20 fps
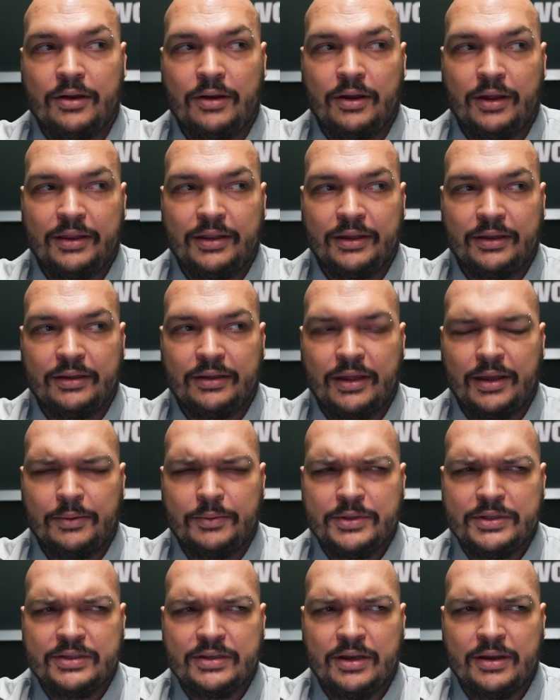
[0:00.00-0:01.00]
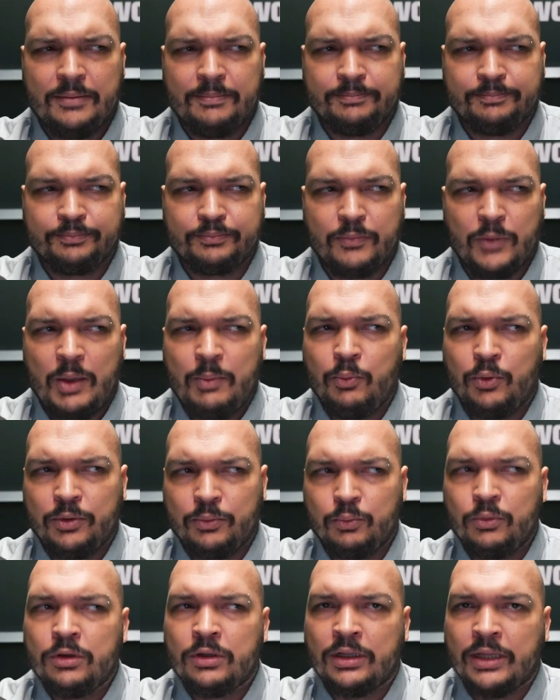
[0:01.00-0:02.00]
I think that was, um, and we'll
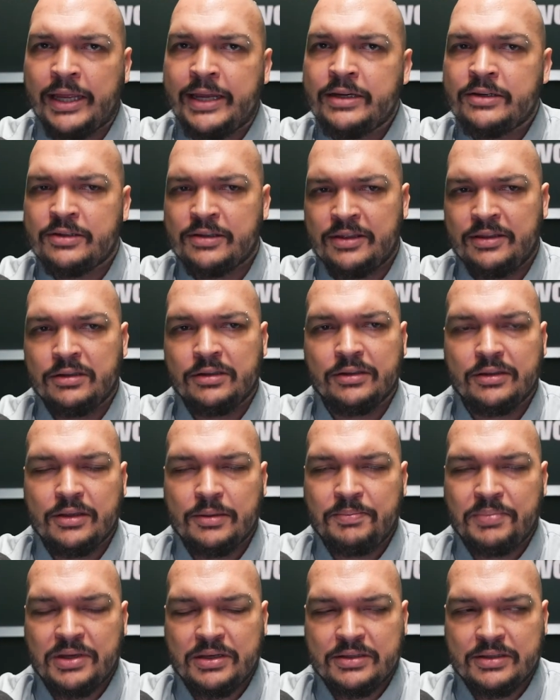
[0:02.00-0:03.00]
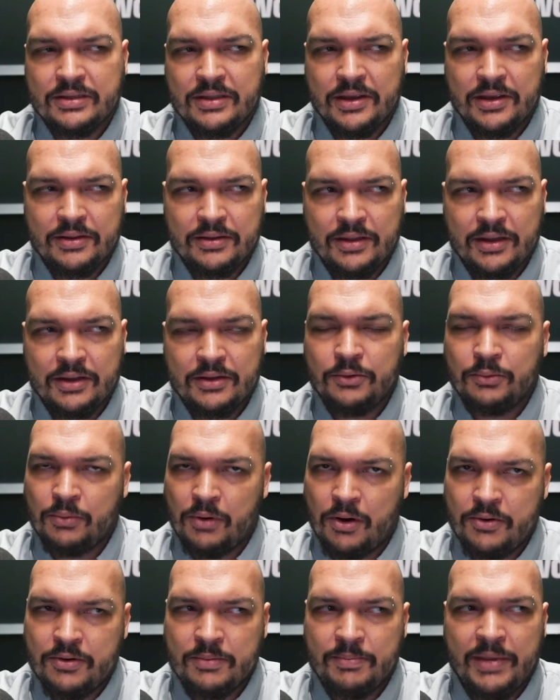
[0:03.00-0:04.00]
we'll link to the the piece that that you
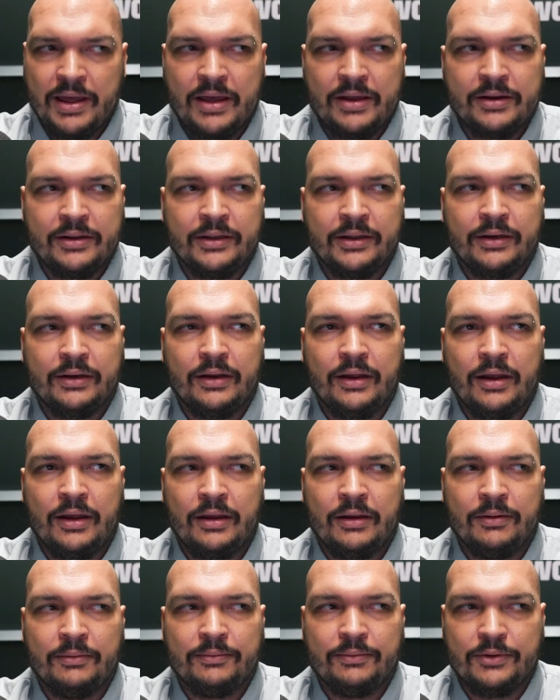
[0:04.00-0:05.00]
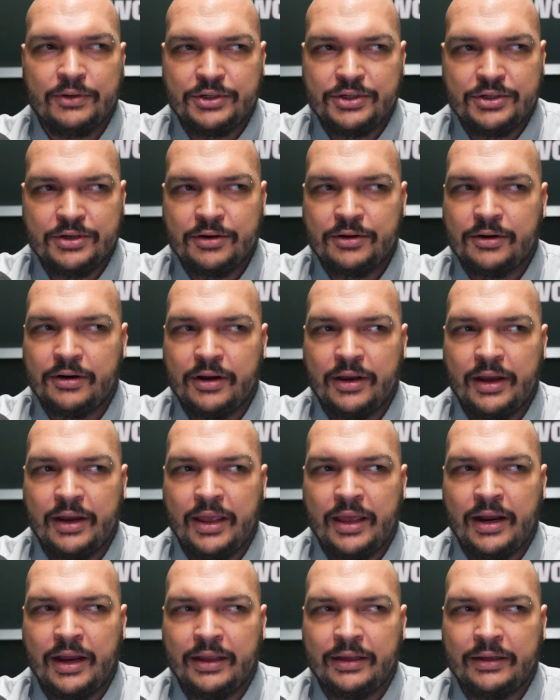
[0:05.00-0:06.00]
wrote about it uh, for sure. And
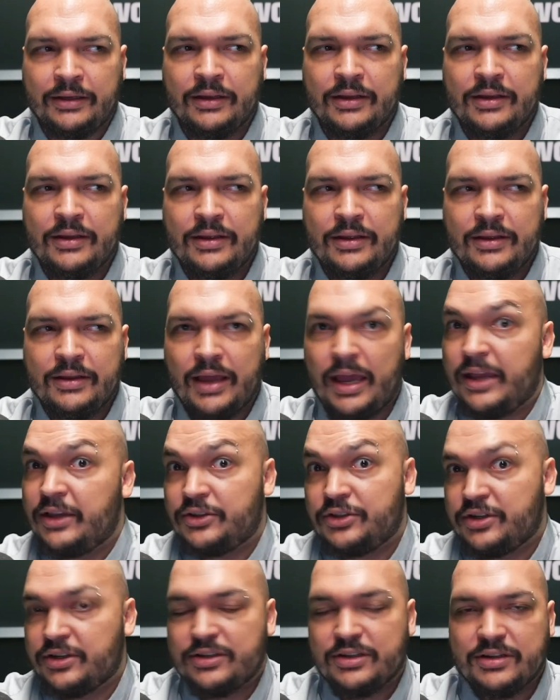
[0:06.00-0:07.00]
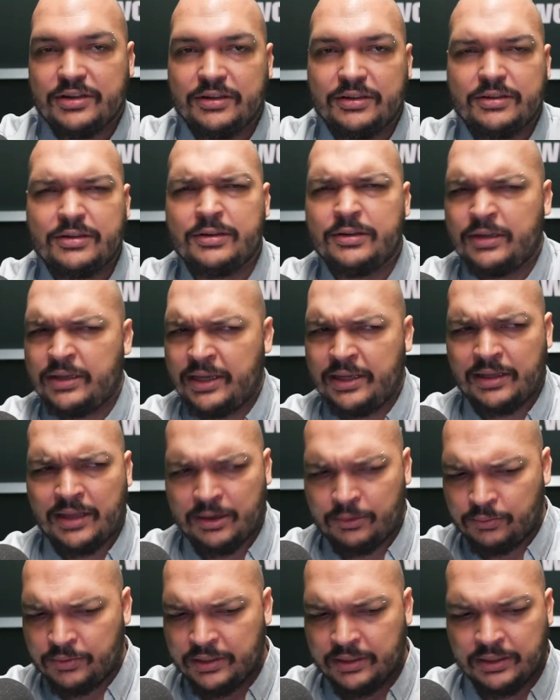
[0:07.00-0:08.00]
and I, I guess just to to again like
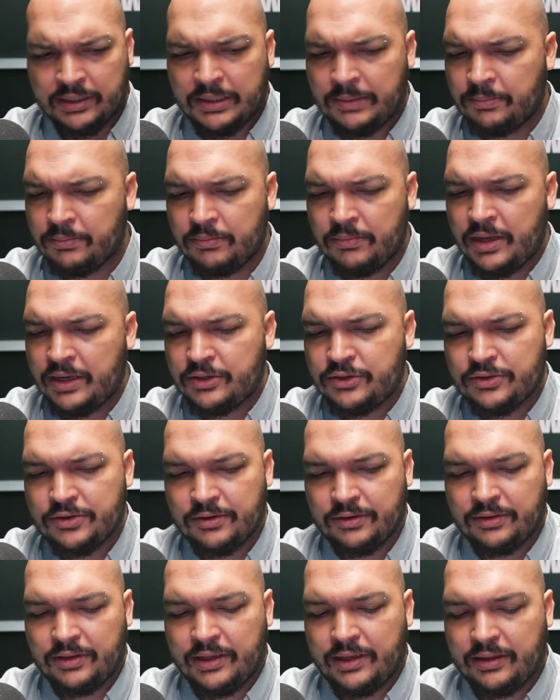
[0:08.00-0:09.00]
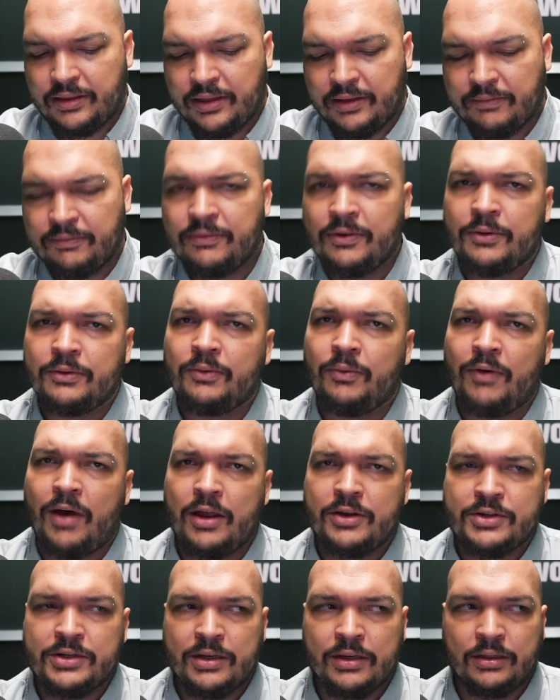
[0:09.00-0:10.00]
really make sure that that folks
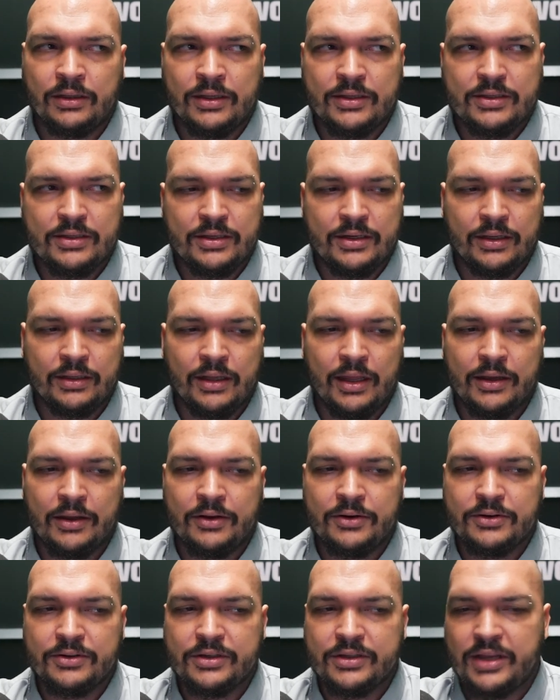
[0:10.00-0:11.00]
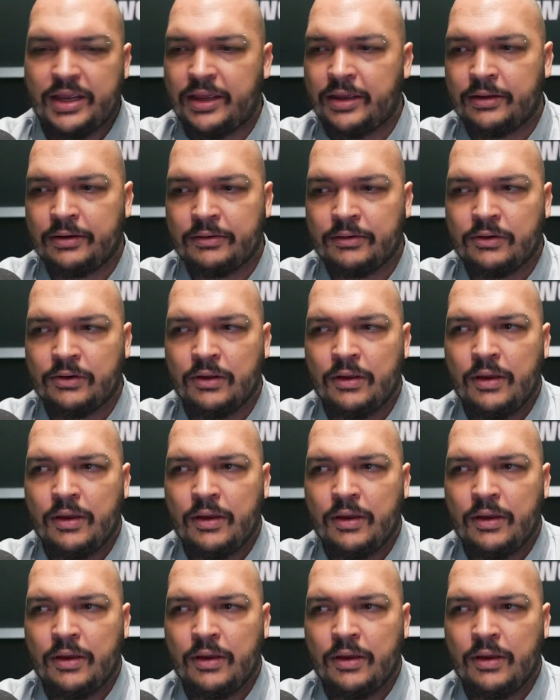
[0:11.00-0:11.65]
watching and listening like understand,